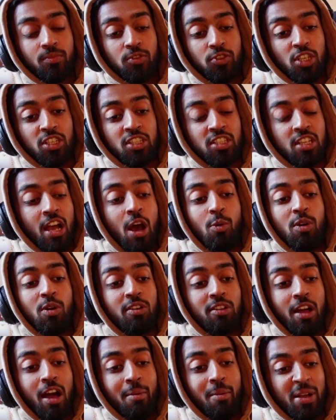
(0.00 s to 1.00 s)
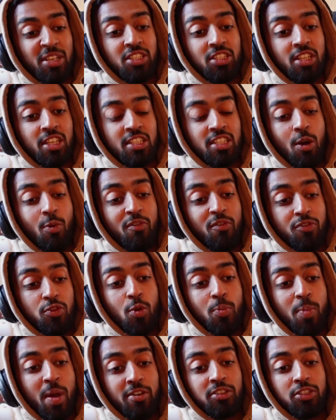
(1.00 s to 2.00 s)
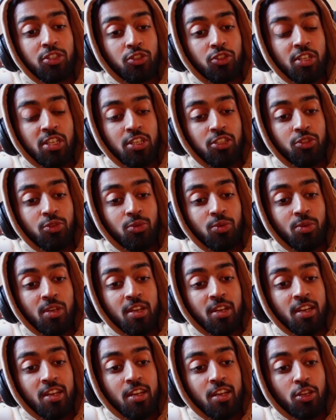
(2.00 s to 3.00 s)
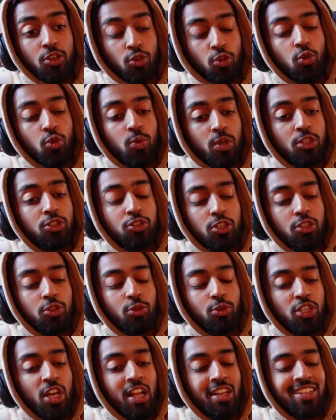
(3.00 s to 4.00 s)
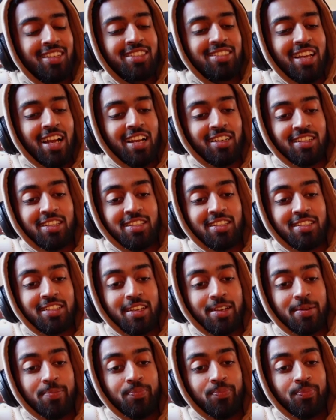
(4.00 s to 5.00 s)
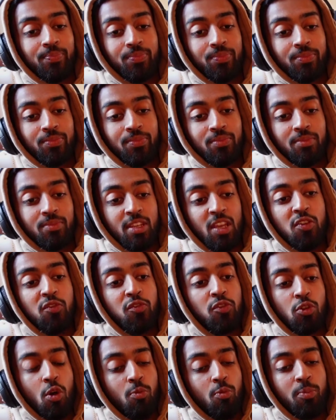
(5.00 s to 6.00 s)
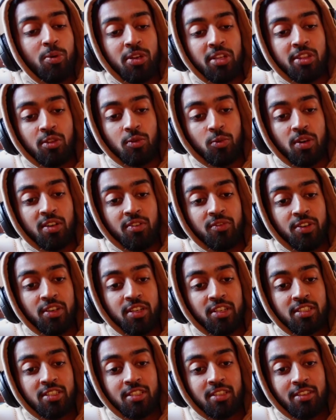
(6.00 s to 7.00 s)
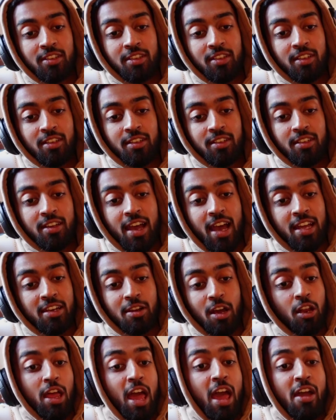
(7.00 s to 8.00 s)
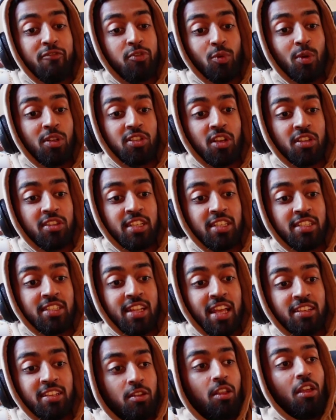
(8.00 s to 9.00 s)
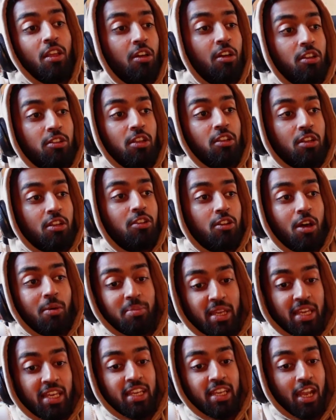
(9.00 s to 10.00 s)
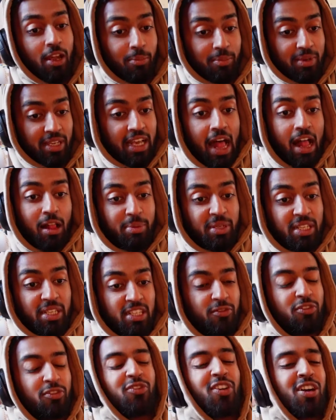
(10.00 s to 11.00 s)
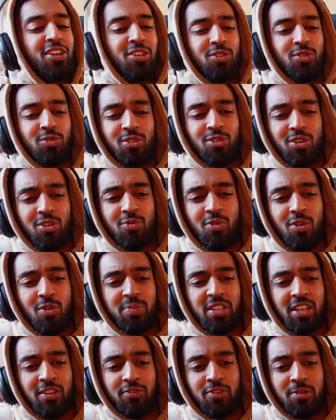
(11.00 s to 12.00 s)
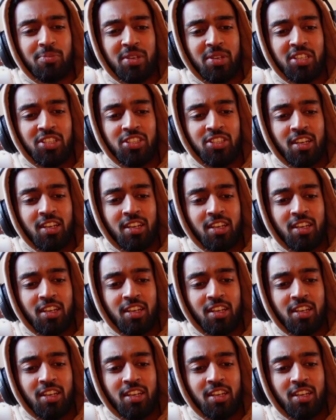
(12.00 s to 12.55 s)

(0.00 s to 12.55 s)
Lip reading: Just imagine this, however your parents treated you, you will treat your child exactly the same if you don't put in the work first. And everyone's got this like, oh, not me, I'll be different. Fuck you. No, you won't be different, bitch.